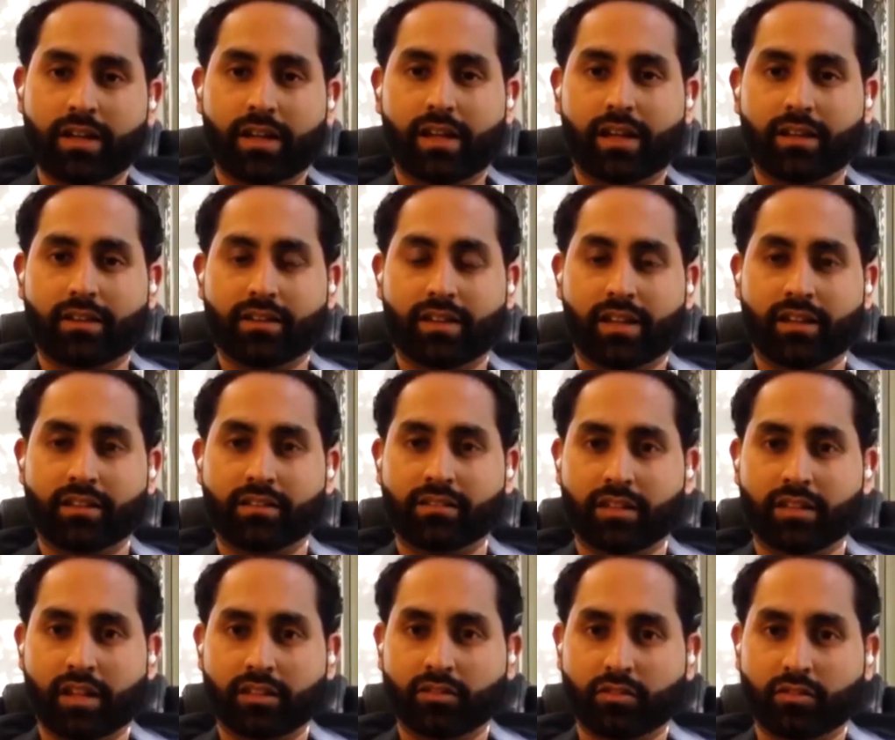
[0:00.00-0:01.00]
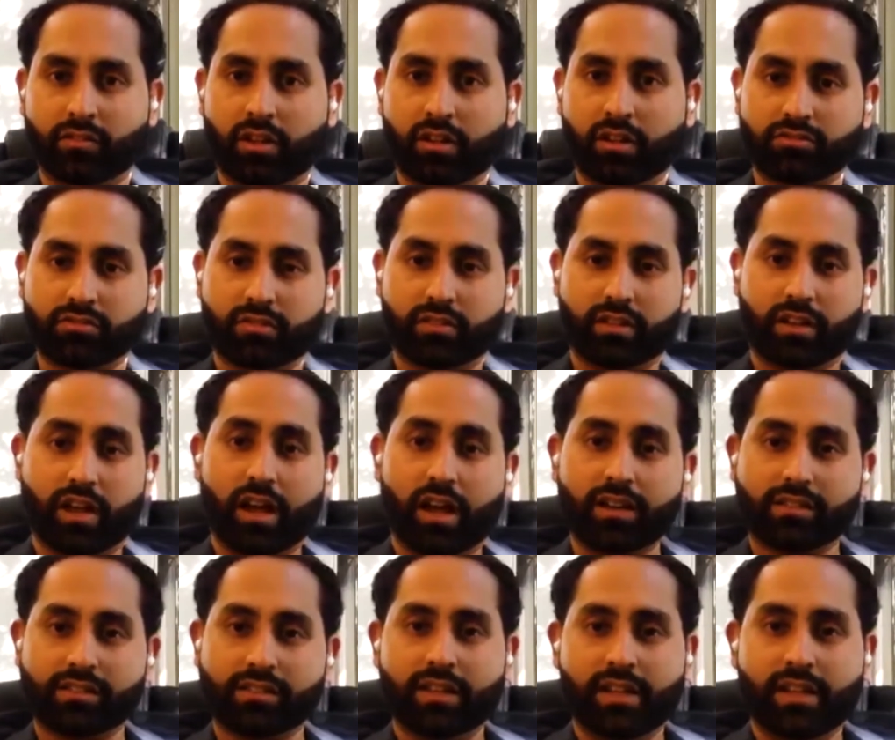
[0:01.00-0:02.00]
and sort of culture and
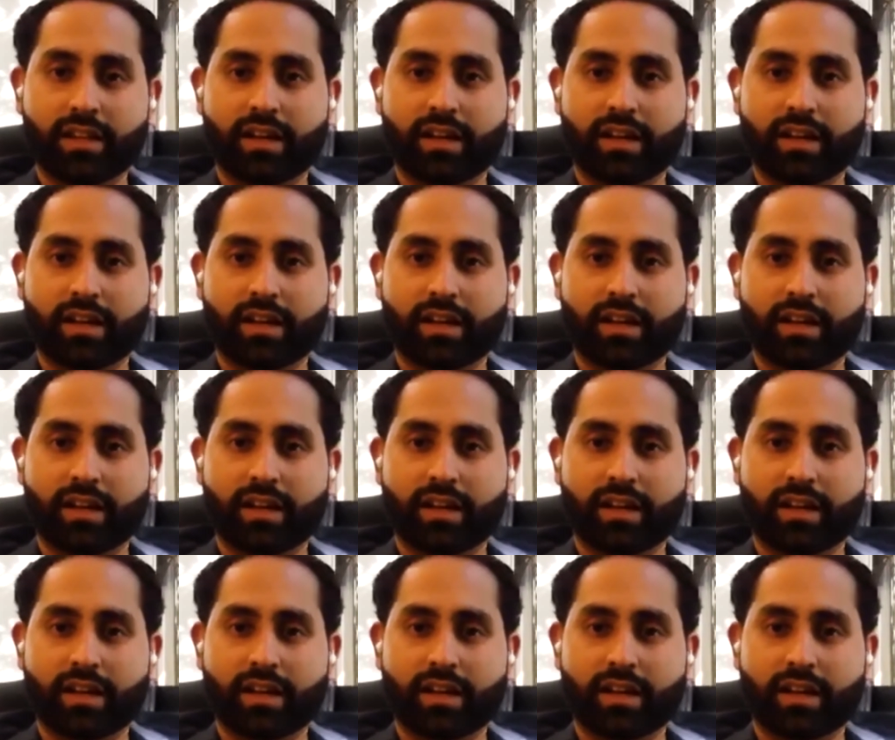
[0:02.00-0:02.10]
art.